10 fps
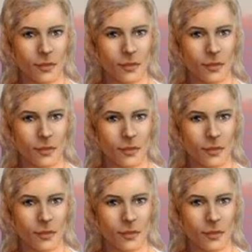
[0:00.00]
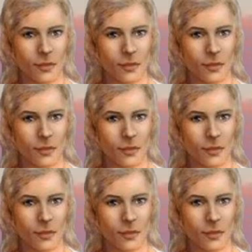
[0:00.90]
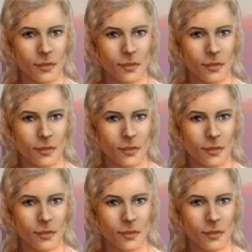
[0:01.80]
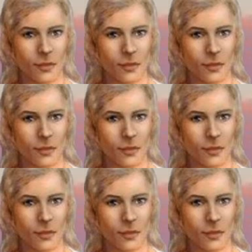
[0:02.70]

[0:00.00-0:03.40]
(no lip movement)